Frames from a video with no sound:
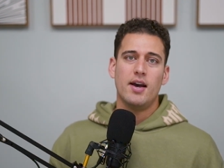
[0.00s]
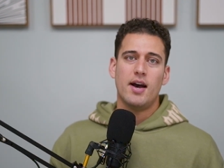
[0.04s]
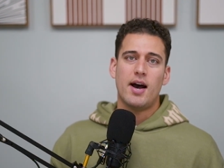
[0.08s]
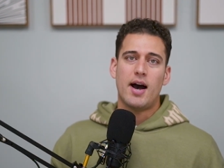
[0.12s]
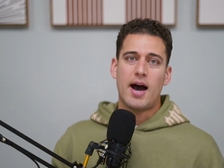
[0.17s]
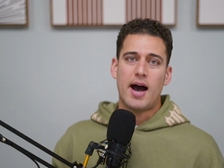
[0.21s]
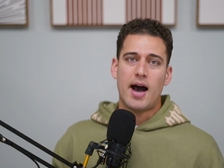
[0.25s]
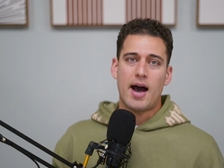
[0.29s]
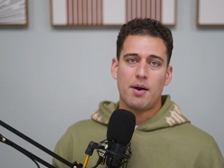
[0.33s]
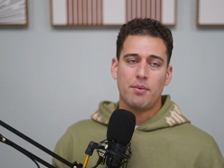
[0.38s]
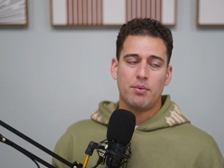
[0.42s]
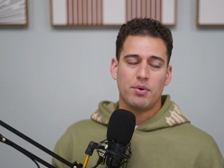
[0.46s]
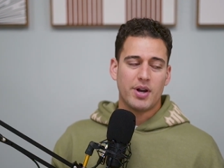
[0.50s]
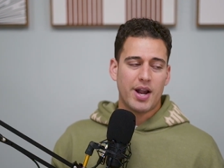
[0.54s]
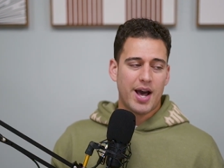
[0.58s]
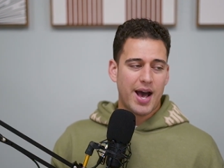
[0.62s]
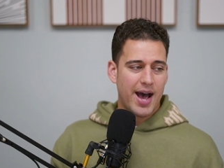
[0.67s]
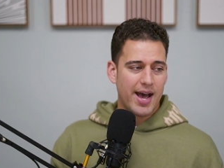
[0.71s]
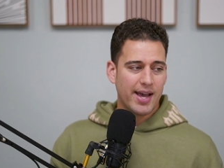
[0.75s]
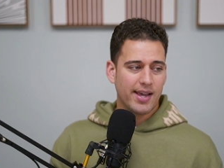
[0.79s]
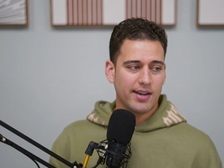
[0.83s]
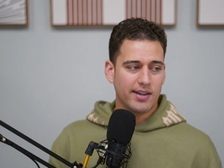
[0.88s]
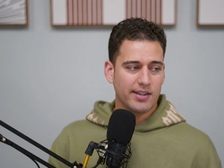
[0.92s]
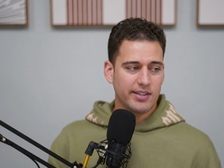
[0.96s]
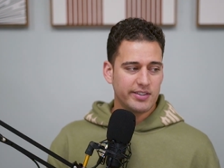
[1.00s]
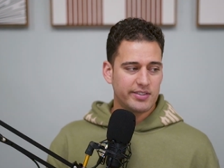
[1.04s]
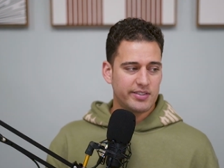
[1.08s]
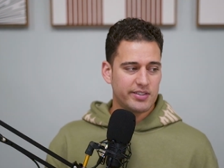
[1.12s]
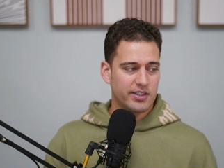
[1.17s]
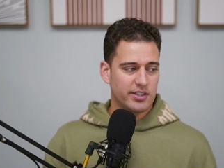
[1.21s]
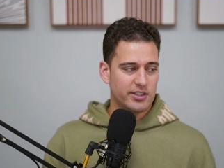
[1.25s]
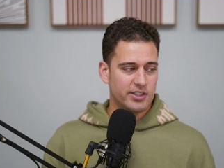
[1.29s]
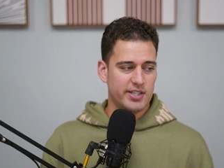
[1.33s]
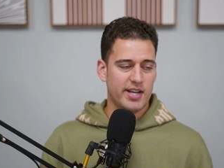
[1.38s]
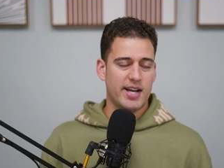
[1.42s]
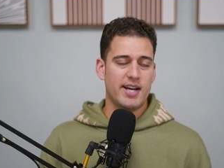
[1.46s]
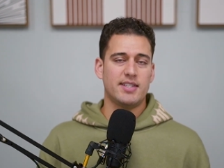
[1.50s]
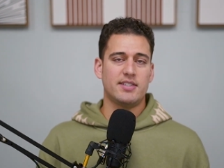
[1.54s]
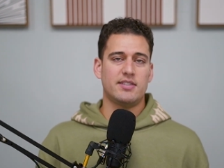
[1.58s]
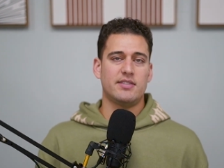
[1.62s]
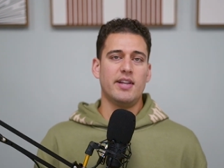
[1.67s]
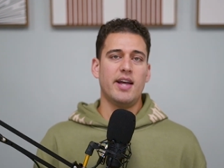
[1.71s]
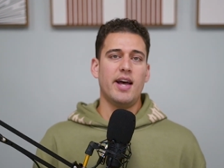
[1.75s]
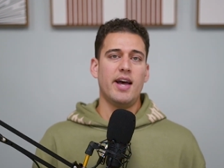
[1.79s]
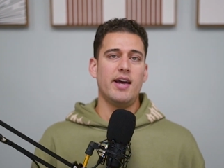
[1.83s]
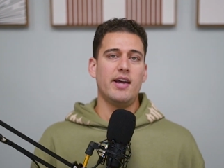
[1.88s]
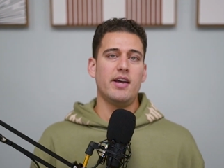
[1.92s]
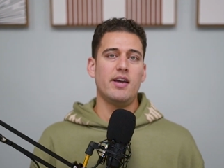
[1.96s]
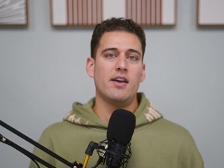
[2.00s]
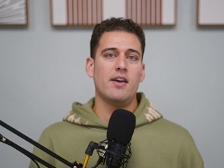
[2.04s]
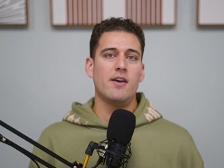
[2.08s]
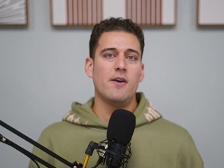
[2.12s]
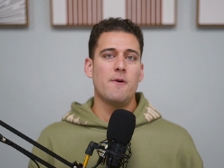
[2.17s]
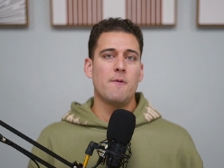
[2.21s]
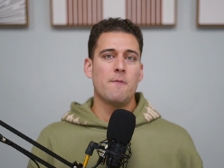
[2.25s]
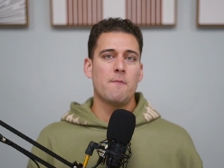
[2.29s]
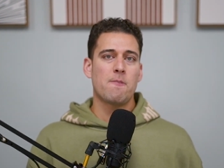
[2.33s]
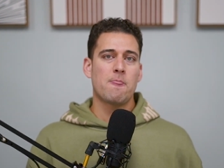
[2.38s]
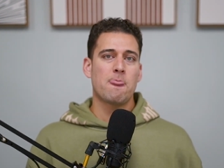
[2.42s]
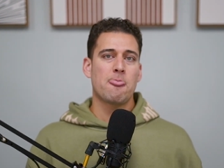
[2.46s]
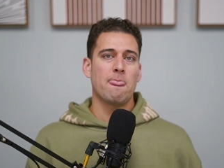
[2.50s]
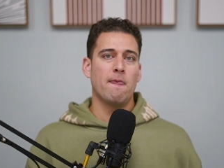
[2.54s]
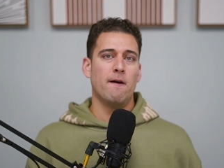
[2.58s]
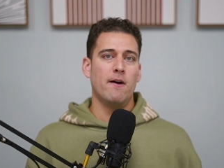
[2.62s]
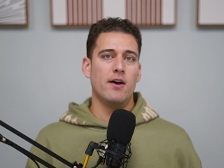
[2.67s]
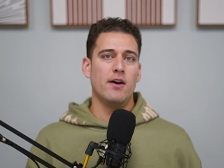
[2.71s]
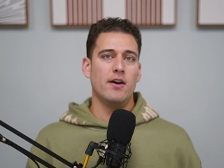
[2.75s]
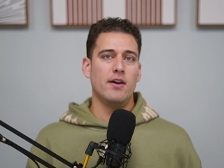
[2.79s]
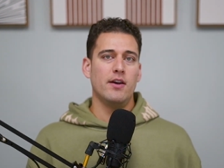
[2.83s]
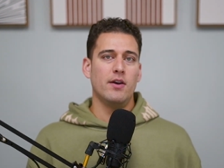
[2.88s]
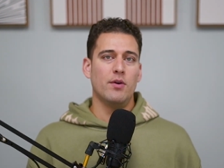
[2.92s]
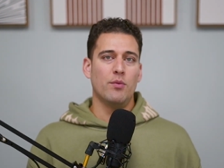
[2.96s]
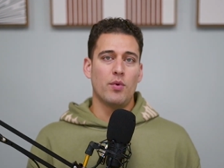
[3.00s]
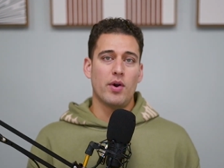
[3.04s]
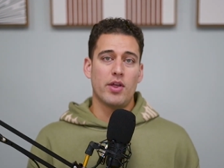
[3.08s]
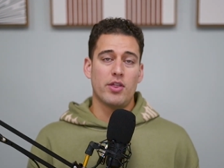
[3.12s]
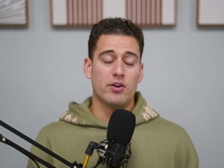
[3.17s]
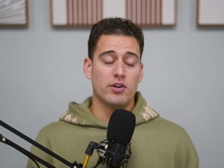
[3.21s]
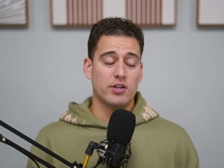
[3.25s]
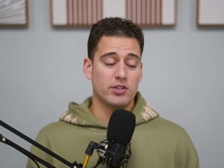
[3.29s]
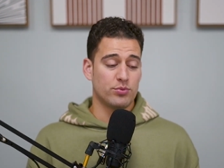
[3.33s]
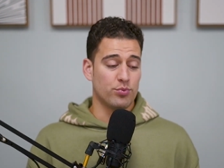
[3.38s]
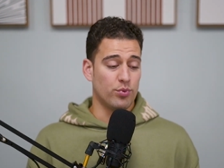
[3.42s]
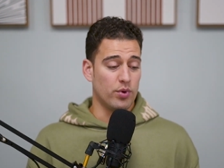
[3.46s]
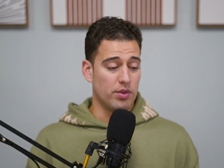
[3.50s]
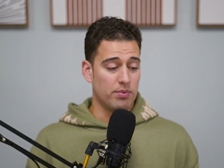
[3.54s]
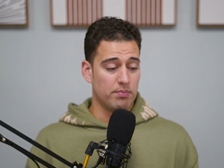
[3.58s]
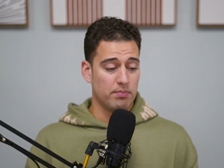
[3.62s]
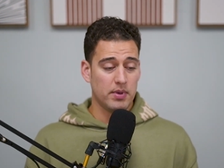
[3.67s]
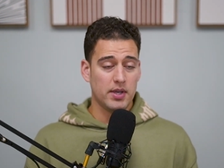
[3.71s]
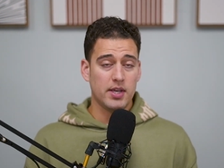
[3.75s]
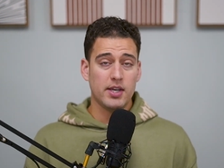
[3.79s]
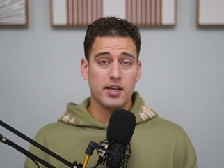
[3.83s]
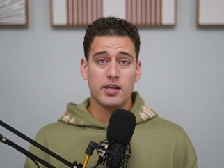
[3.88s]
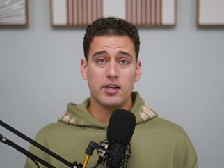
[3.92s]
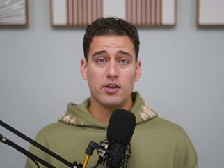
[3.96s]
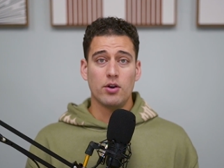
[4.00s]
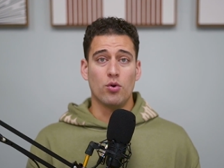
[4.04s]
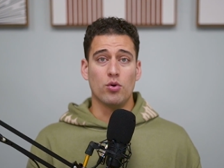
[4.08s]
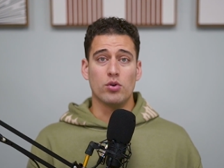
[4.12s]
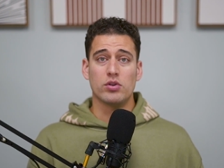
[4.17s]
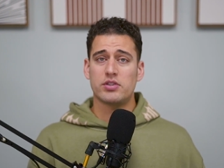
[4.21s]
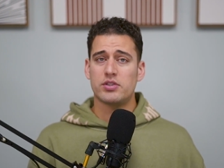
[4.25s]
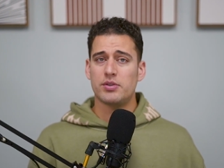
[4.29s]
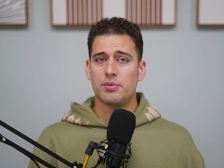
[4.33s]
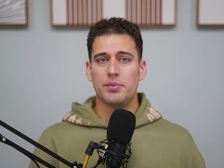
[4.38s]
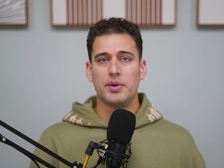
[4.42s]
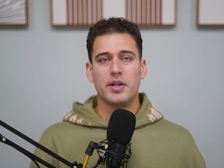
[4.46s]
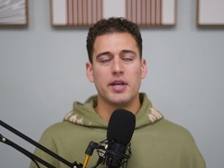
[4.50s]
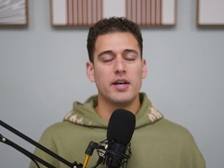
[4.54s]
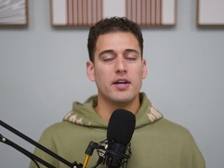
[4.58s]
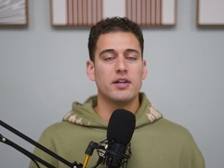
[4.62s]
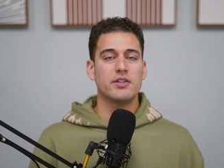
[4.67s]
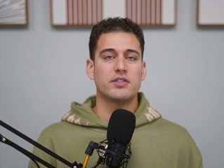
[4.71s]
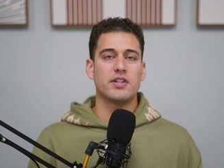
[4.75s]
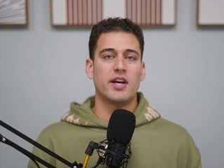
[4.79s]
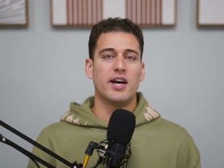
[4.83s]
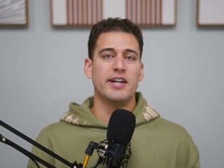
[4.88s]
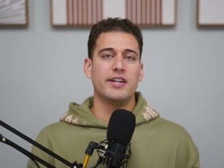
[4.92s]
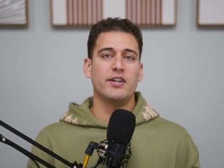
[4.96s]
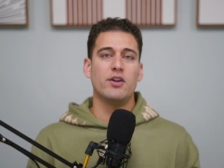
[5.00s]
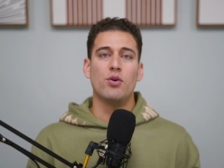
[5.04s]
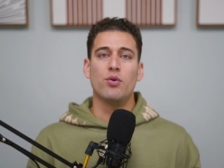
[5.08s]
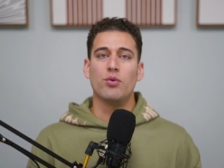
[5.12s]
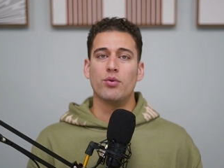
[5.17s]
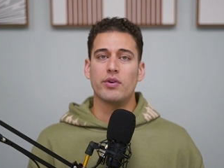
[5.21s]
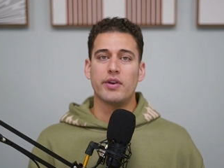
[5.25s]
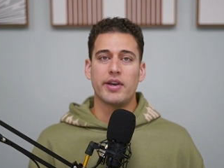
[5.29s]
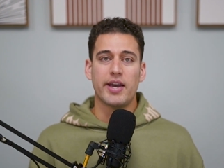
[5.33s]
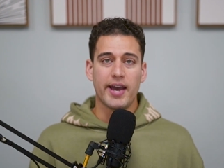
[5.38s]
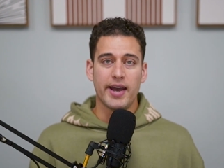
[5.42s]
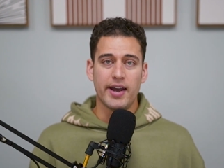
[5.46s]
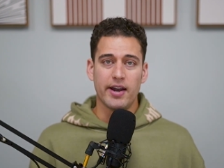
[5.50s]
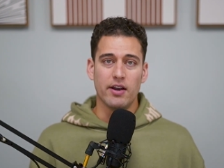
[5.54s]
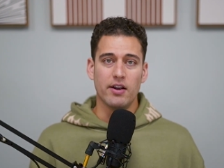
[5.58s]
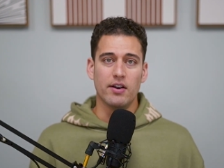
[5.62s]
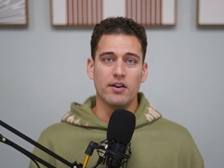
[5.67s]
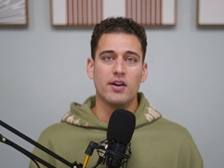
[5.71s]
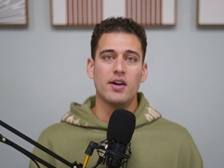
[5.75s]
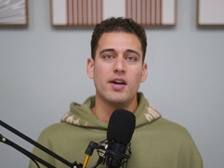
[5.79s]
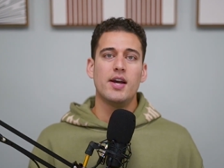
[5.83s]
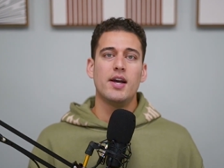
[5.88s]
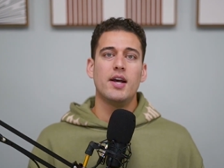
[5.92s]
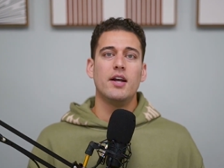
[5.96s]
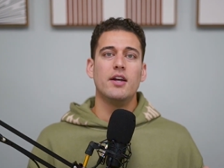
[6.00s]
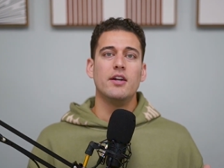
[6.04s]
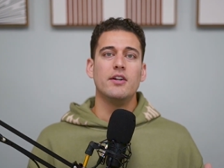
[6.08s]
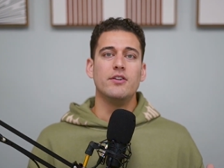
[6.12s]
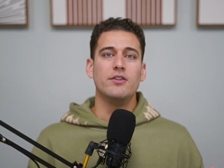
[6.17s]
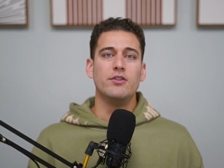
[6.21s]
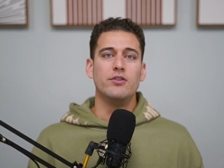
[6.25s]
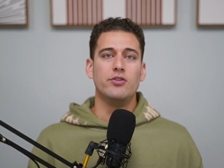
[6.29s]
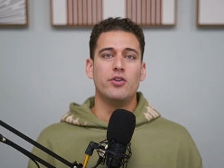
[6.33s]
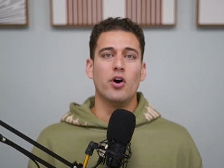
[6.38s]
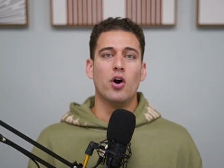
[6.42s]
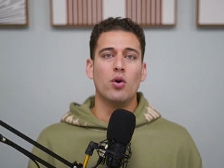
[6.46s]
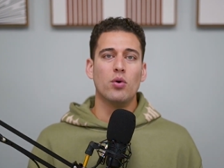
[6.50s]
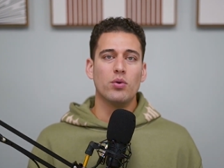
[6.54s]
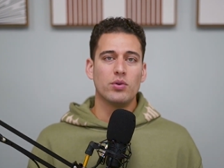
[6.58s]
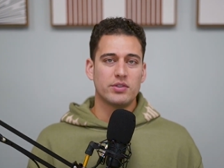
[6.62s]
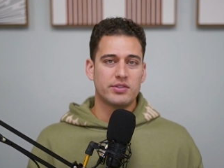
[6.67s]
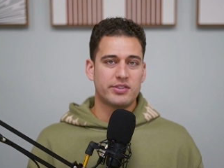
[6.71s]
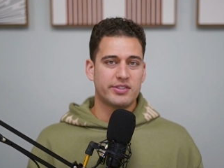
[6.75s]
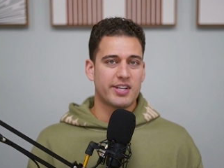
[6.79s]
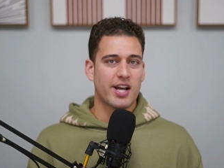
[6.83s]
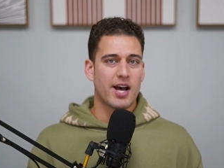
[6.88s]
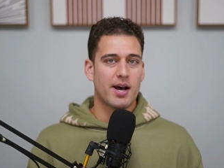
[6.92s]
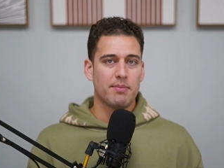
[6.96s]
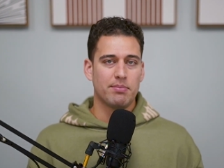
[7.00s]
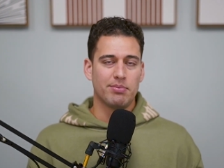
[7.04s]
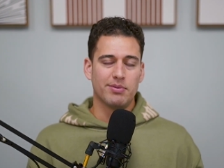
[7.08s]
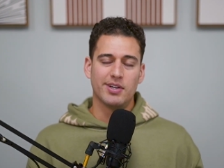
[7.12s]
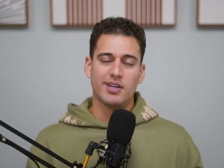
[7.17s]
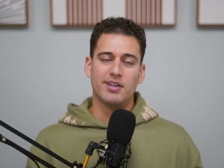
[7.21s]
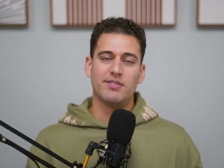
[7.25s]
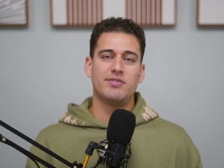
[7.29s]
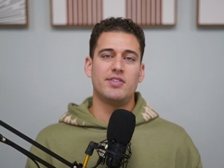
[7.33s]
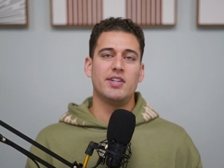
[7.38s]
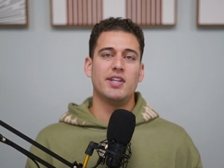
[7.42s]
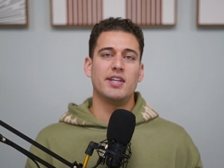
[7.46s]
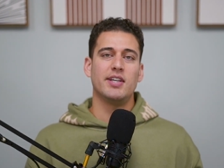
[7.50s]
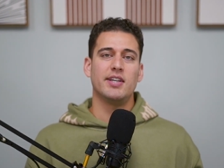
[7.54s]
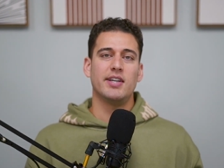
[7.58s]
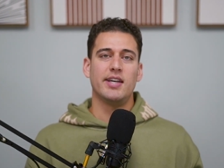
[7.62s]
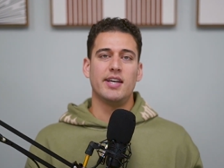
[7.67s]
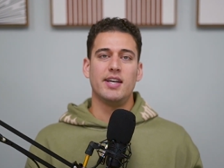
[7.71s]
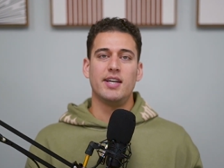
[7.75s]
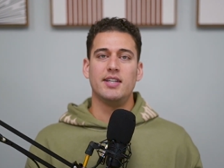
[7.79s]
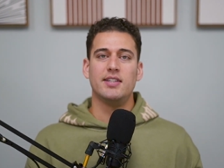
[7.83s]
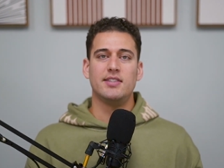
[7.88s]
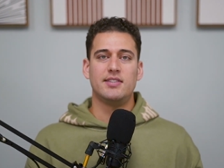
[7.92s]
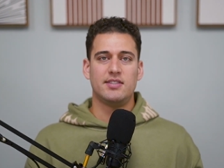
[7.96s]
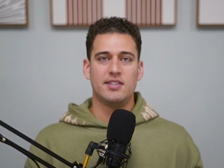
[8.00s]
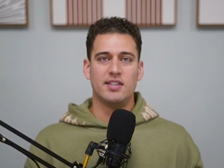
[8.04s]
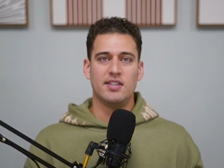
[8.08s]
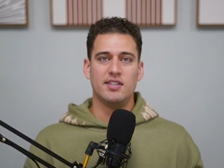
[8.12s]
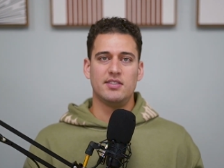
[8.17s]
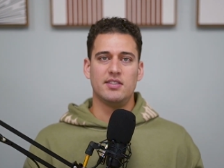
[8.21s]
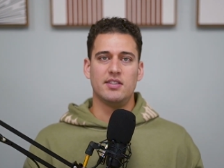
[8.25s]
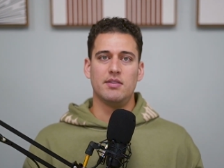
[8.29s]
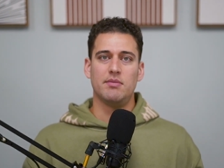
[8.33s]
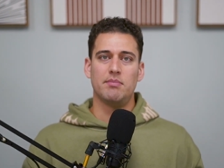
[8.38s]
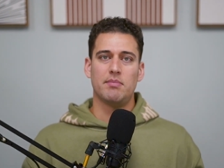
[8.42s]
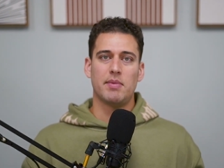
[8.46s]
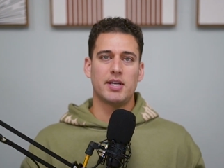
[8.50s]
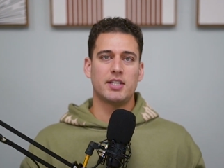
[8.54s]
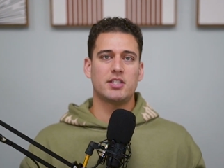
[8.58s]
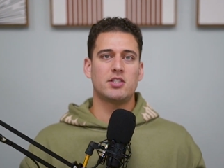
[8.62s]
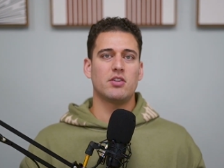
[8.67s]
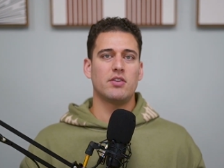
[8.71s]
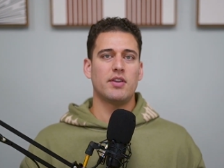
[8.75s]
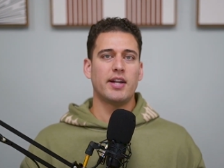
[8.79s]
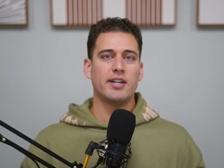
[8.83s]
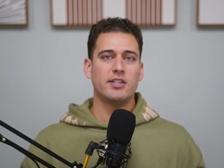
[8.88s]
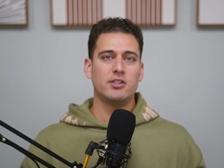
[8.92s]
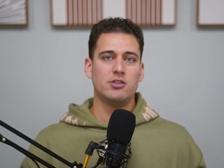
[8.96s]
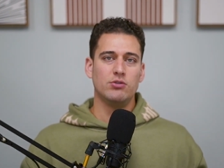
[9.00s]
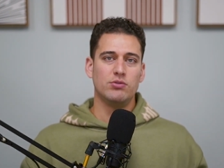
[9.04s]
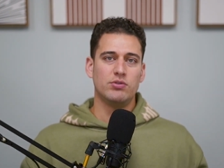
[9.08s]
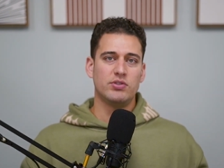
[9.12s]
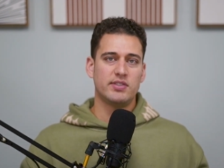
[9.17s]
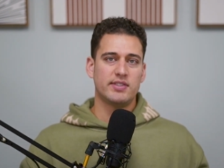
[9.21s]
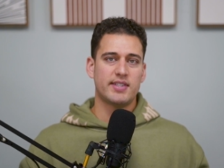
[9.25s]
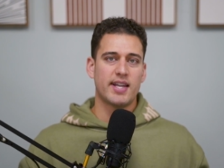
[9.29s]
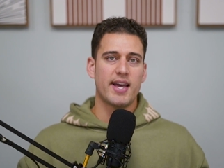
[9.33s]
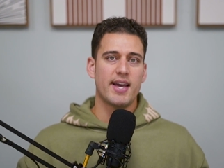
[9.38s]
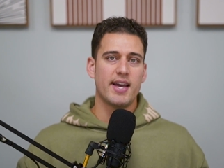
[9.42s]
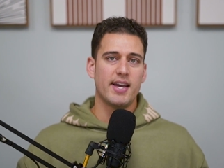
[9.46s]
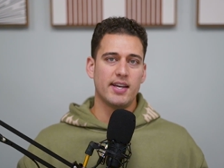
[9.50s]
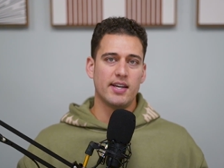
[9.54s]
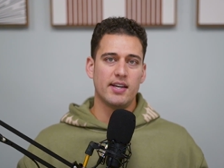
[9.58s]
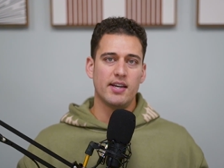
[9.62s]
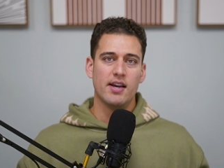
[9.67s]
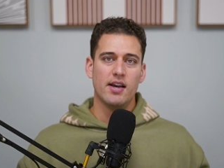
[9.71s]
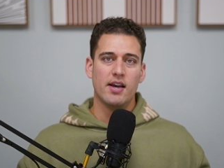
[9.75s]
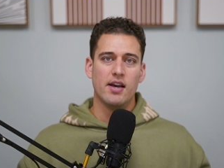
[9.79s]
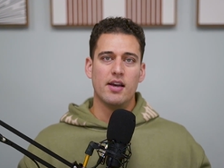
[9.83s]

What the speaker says: I would highly suggest that whether it's with me or somebody else, I don't care. Don't stop lifting in season. Make sure that you stay